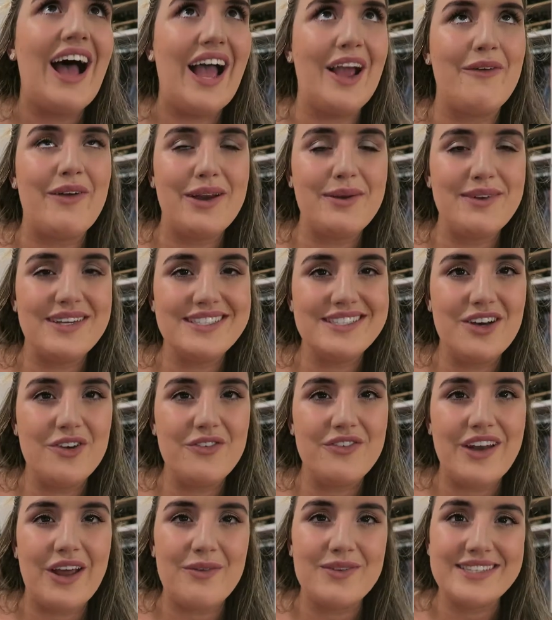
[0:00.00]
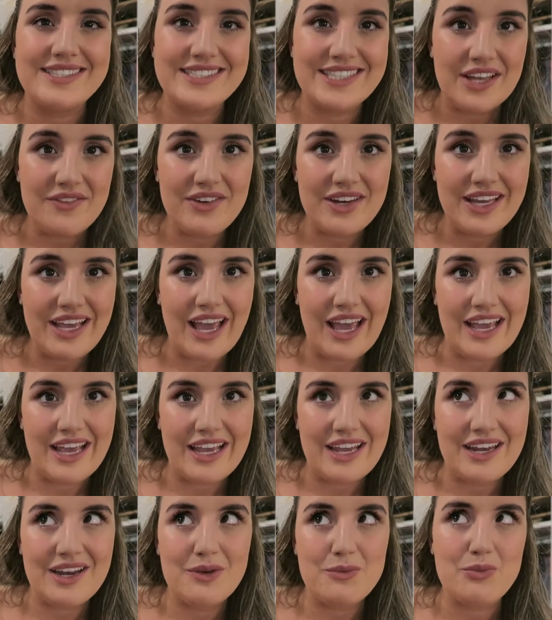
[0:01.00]
I weighed myself and I was
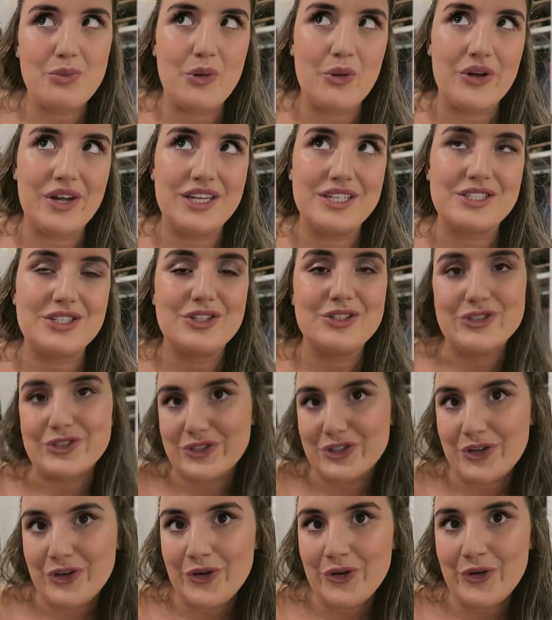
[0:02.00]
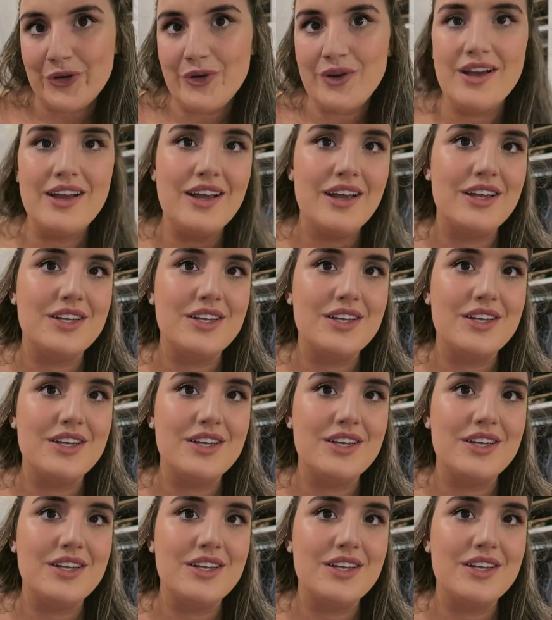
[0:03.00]
78.2,